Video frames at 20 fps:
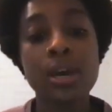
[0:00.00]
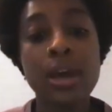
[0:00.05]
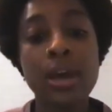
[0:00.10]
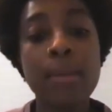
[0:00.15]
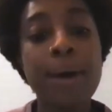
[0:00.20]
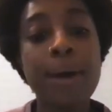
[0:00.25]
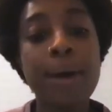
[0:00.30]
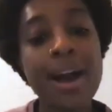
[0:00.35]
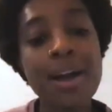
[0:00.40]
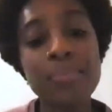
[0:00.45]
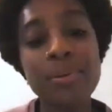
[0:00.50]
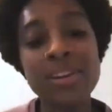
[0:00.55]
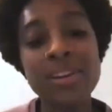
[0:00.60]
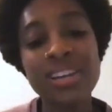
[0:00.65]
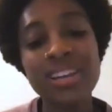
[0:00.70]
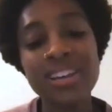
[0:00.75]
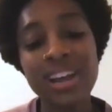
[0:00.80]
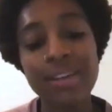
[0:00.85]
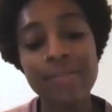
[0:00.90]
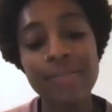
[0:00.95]
in my
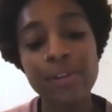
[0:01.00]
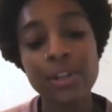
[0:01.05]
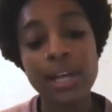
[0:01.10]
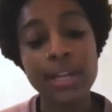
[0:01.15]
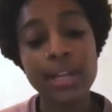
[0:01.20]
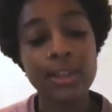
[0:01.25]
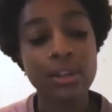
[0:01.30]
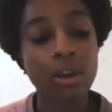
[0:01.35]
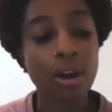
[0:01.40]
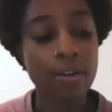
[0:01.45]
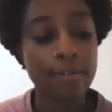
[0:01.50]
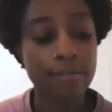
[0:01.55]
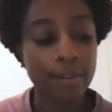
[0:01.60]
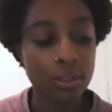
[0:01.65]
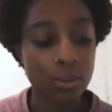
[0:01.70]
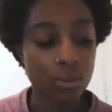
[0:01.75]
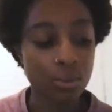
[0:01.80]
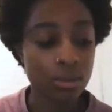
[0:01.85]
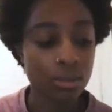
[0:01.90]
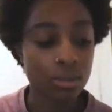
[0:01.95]
opinion, I feel like their
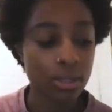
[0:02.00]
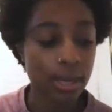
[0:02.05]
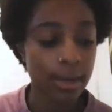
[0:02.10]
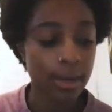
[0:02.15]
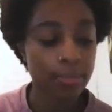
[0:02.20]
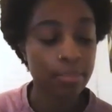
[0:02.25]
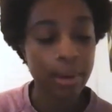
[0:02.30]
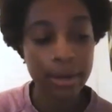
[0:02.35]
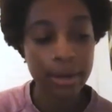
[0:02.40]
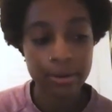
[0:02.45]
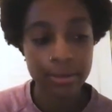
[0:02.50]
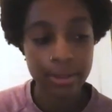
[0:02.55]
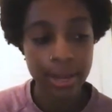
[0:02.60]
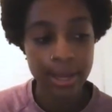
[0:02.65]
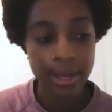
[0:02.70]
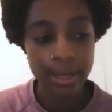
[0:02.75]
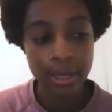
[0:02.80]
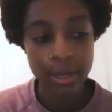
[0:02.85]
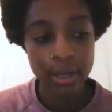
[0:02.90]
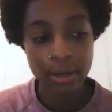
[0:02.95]
offense was like better
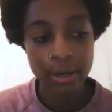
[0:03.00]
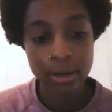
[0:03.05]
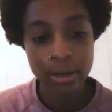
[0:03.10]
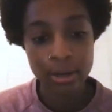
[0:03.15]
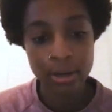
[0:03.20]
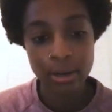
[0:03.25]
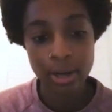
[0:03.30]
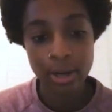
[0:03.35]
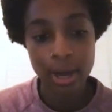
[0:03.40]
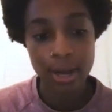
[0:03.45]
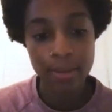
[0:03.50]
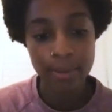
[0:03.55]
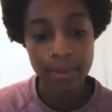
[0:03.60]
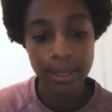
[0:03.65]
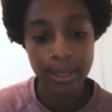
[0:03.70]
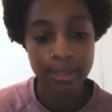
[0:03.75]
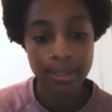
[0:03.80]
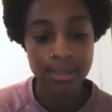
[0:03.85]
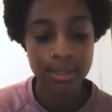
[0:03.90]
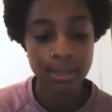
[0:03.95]
that year
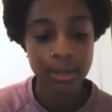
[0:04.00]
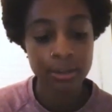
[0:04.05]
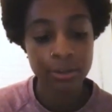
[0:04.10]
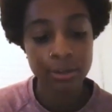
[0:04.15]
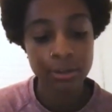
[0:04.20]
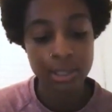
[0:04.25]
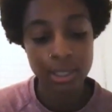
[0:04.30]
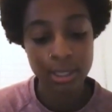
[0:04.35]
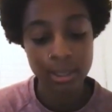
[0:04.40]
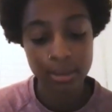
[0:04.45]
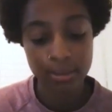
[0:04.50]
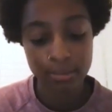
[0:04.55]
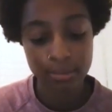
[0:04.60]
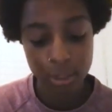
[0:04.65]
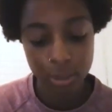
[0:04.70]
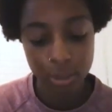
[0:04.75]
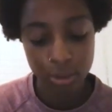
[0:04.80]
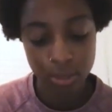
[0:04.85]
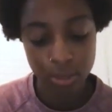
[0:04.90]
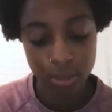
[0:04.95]
against the other teams.
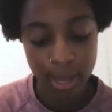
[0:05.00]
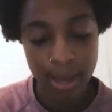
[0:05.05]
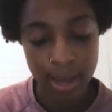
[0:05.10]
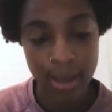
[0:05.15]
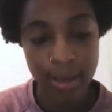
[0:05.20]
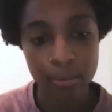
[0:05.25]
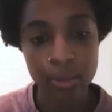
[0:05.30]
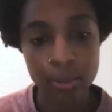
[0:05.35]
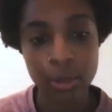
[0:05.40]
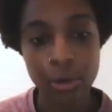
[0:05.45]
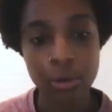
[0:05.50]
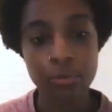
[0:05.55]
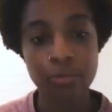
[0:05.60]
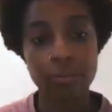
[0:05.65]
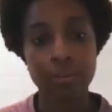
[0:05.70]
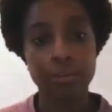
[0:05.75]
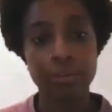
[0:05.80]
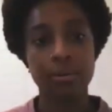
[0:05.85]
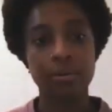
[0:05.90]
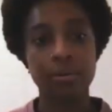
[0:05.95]
So yeah, I would go
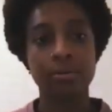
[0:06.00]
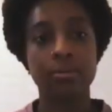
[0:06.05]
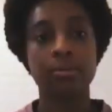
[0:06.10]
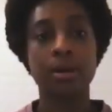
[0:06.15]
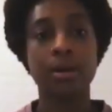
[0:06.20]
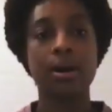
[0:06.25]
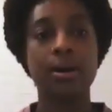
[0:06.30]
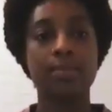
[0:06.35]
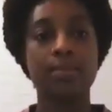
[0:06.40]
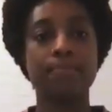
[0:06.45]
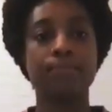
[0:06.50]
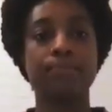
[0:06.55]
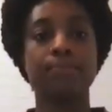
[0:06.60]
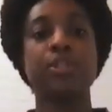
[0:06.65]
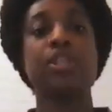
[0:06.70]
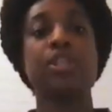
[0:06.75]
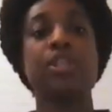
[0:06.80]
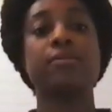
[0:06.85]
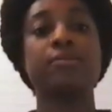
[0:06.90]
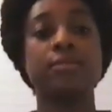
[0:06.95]
for the
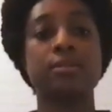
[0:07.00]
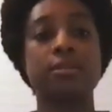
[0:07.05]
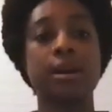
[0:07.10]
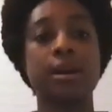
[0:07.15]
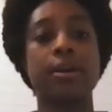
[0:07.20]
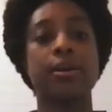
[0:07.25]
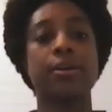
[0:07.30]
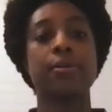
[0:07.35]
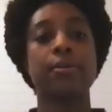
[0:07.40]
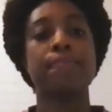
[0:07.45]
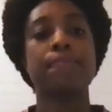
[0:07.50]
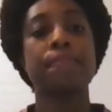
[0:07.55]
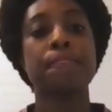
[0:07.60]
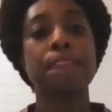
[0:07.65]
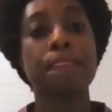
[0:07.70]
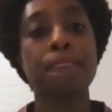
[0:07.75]
Chiefs that year.